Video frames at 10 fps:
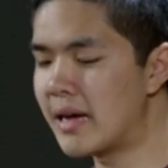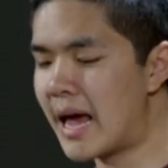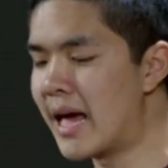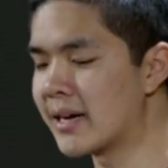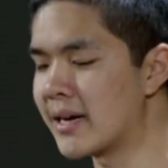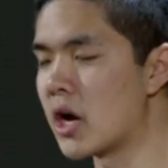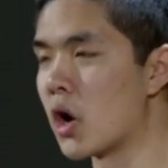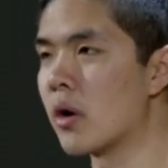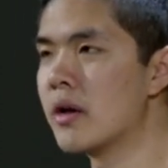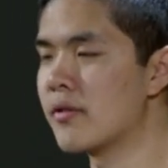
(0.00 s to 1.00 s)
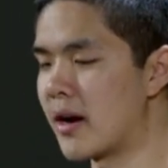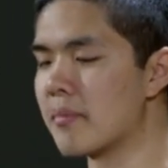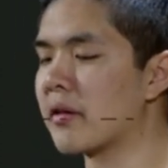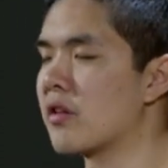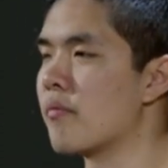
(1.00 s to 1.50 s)
and I know that it
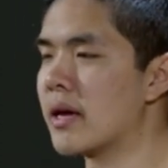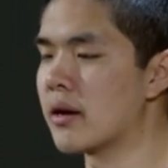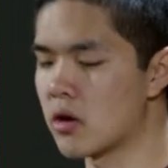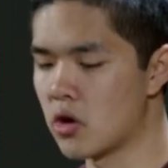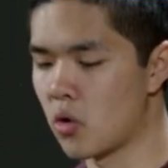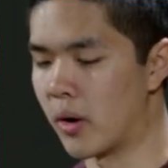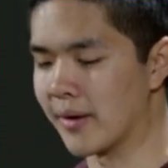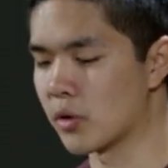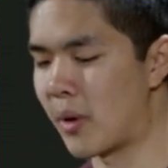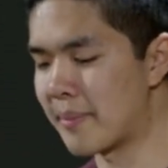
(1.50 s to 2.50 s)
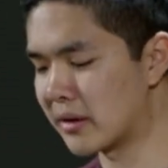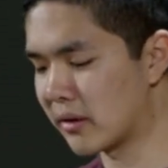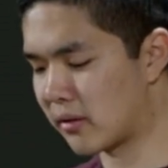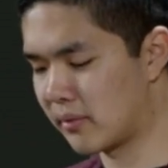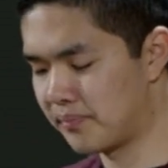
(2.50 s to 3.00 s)
must have been one of the weapons.